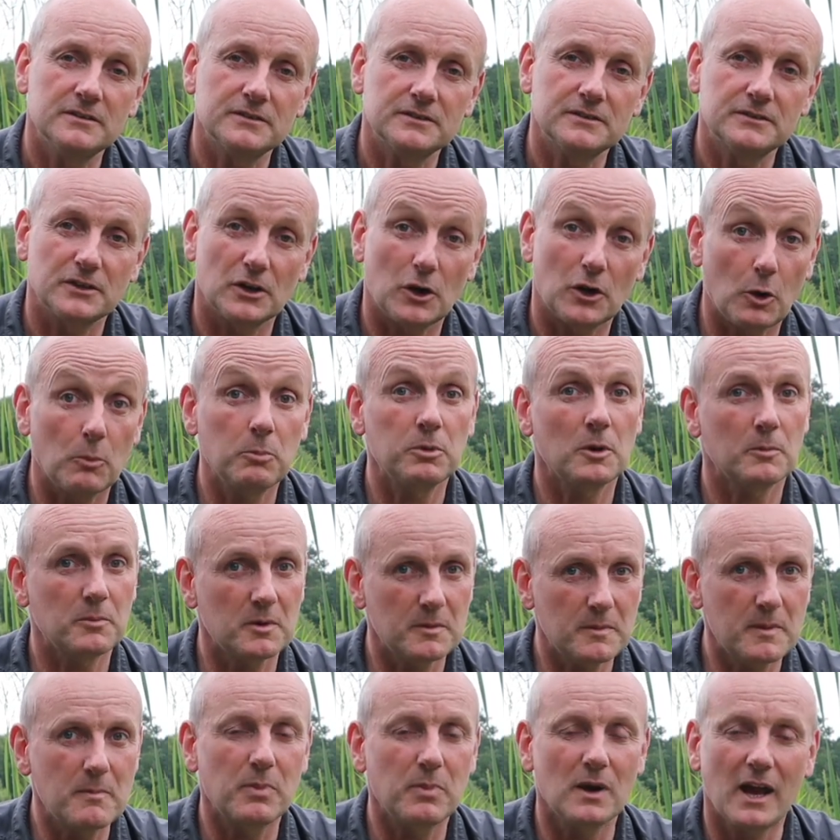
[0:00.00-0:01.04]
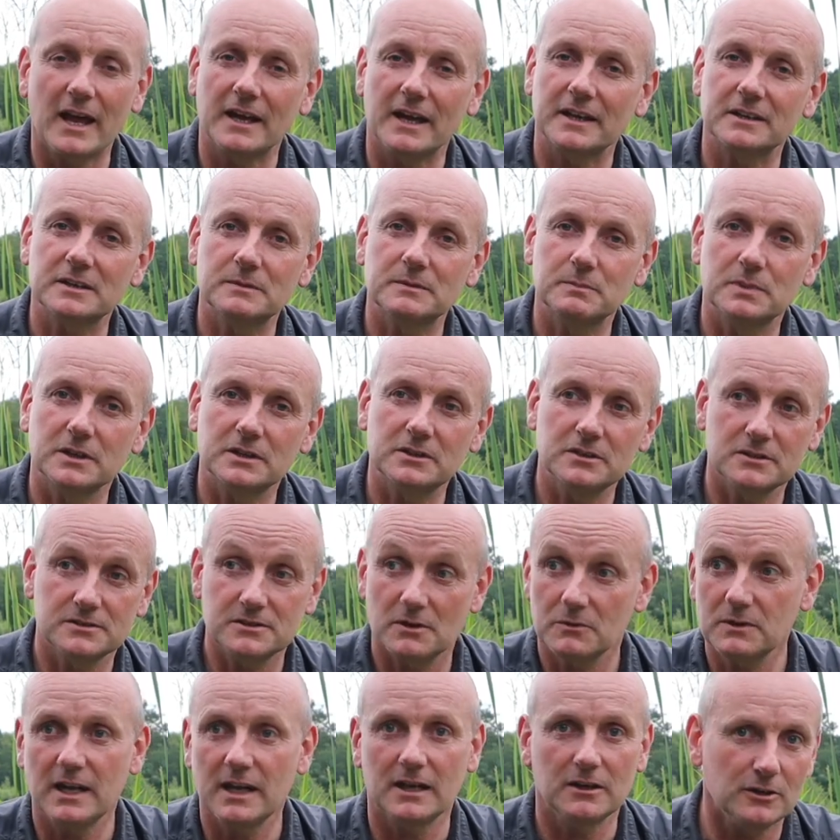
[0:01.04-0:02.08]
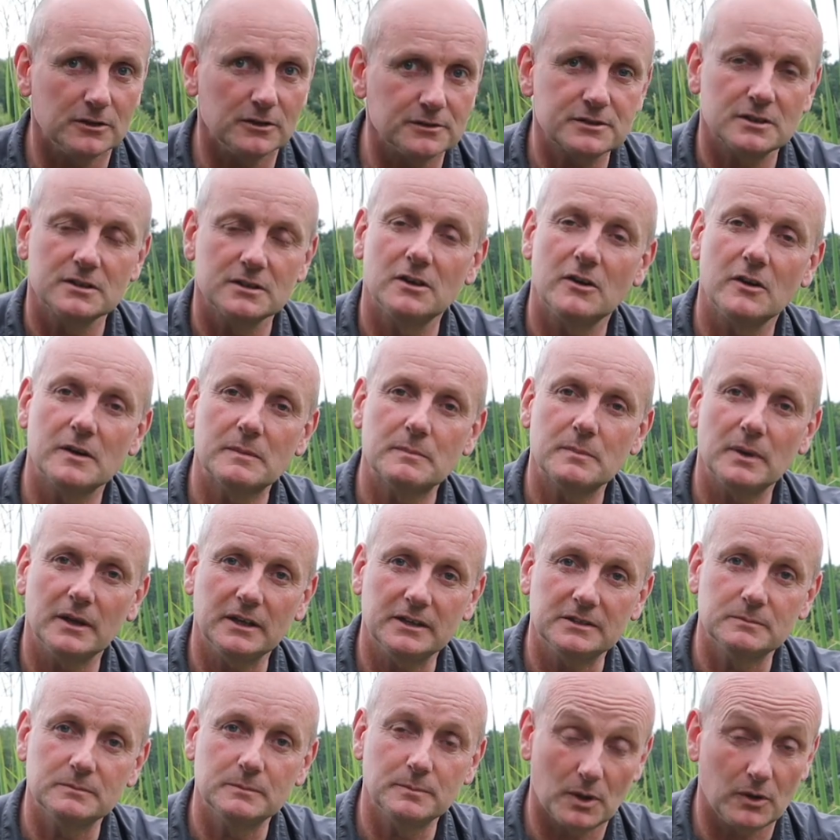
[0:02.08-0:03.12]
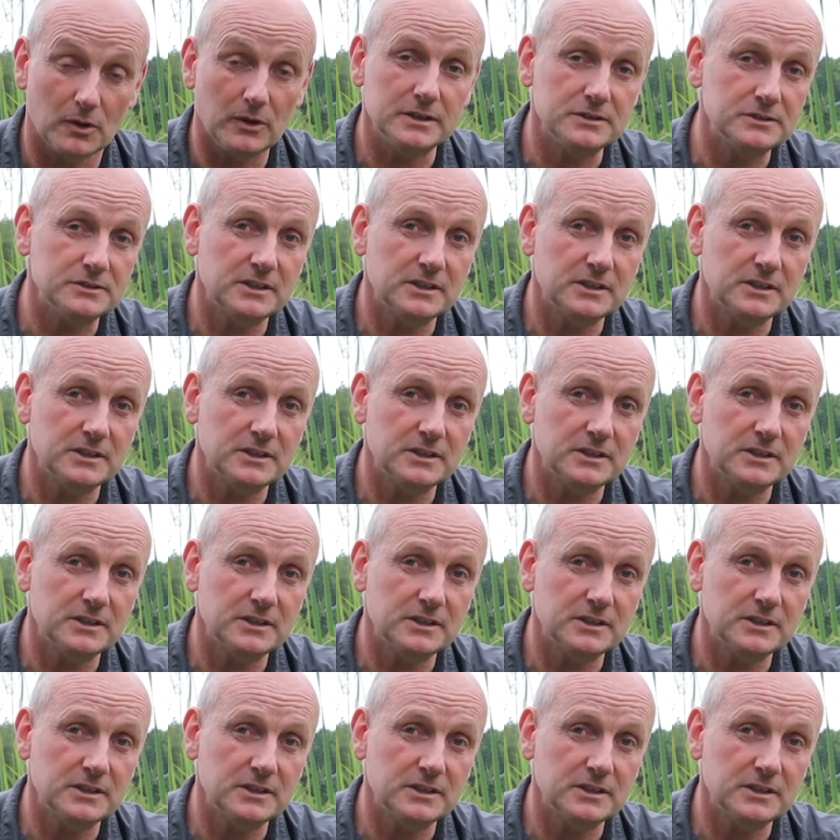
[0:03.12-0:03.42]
that I'll probably be blank because I'll get lots of line bait bites,